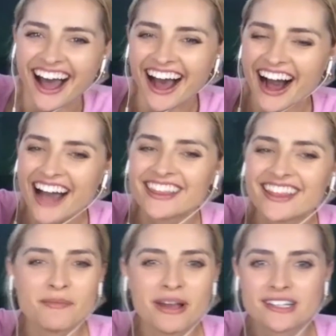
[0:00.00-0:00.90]
I think I
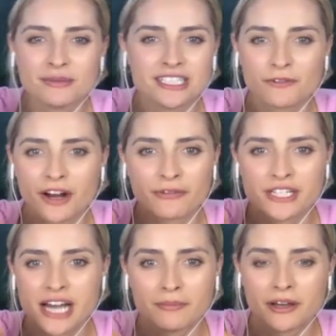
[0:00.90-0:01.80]
make something different every
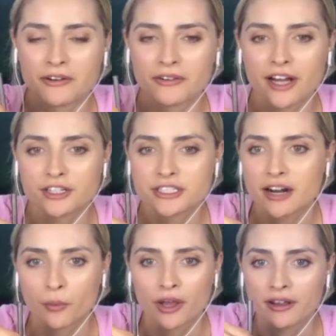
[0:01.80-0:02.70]
time though. I just kind of
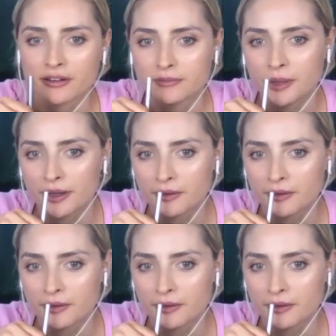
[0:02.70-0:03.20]
wing it. But